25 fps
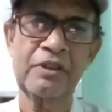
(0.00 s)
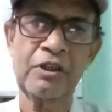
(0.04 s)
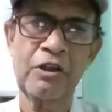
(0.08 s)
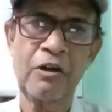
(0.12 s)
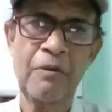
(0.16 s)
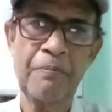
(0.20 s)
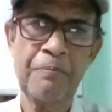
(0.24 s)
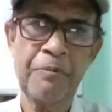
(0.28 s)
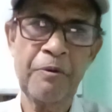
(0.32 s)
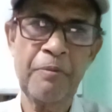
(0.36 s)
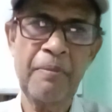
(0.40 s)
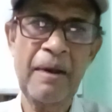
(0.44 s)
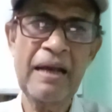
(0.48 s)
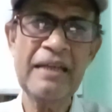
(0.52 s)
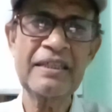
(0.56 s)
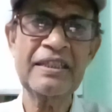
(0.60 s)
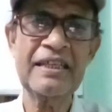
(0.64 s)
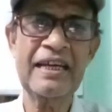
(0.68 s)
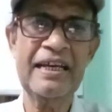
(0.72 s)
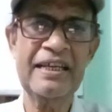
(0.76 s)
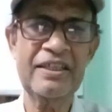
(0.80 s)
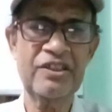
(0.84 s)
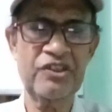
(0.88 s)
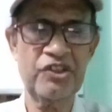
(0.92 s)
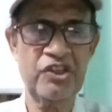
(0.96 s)

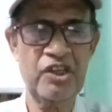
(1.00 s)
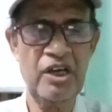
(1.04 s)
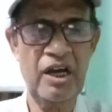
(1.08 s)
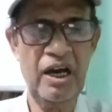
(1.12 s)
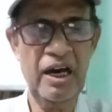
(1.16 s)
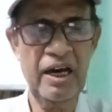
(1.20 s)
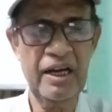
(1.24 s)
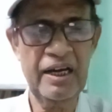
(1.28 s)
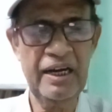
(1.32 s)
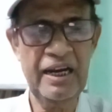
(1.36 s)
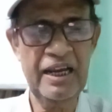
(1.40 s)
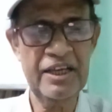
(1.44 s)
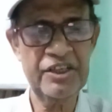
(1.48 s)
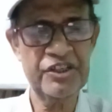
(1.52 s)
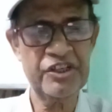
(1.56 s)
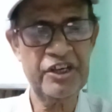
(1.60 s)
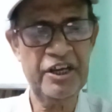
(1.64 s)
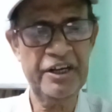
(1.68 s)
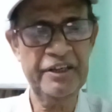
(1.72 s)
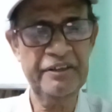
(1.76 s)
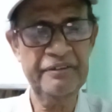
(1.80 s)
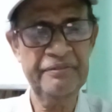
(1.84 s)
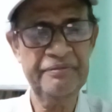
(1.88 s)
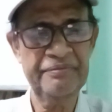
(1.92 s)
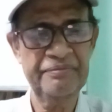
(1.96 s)
compromises a
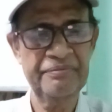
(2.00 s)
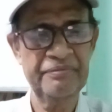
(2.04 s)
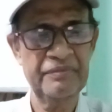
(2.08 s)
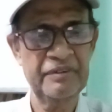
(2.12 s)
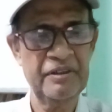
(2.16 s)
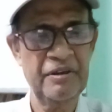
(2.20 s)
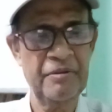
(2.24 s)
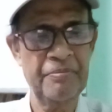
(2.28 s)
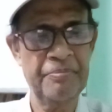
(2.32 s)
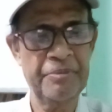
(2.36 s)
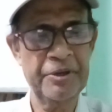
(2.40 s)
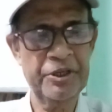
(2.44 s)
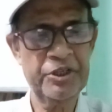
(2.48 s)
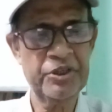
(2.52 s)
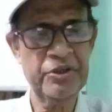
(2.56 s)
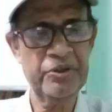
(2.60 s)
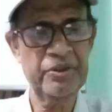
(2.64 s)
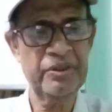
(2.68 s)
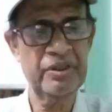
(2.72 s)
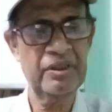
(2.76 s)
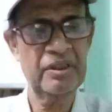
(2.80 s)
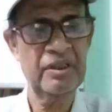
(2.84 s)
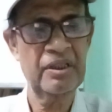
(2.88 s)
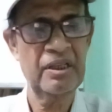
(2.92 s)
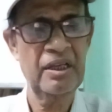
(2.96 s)
relation
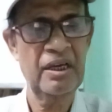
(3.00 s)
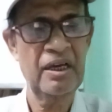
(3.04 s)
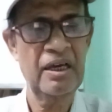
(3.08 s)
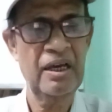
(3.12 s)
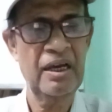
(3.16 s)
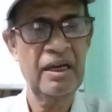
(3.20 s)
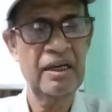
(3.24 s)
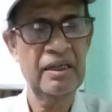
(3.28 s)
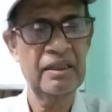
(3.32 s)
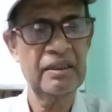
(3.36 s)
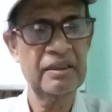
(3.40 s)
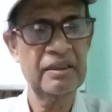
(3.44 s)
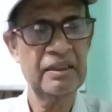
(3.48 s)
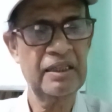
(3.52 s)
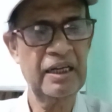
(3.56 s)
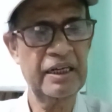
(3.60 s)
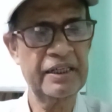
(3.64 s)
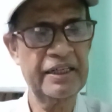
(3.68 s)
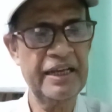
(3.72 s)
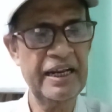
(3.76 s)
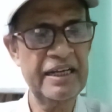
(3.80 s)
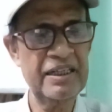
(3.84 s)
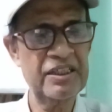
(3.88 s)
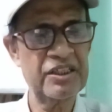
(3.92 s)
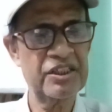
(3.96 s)
between the
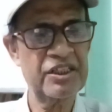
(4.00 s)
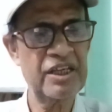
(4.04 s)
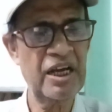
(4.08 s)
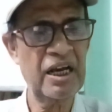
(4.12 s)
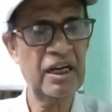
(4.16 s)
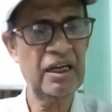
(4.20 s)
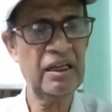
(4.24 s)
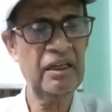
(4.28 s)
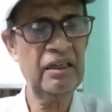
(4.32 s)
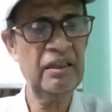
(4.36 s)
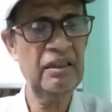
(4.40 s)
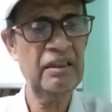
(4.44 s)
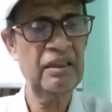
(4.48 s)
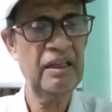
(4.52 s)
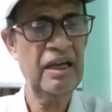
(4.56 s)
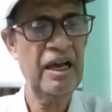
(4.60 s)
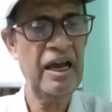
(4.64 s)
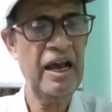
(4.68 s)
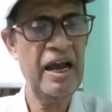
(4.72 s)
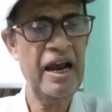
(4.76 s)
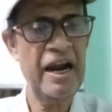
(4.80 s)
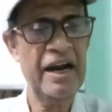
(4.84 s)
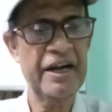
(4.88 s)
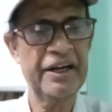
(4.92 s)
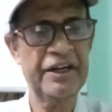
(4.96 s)
dense jungle
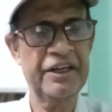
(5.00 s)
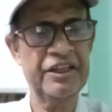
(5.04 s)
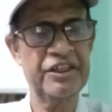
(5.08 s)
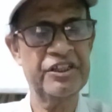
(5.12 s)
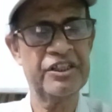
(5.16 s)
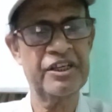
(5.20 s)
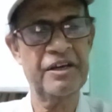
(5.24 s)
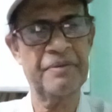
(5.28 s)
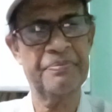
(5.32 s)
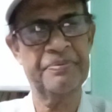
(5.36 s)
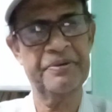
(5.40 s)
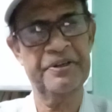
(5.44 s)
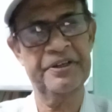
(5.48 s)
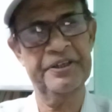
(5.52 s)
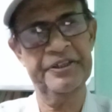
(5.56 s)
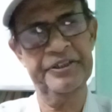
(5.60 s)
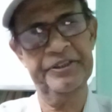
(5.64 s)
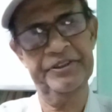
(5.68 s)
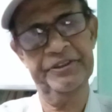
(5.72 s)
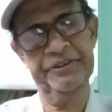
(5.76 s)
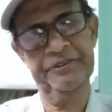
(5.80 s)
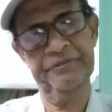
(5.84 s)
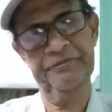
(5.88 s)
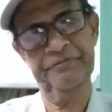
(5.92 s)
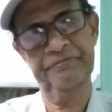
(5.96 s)
and
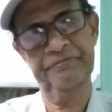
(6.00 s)
disappeared.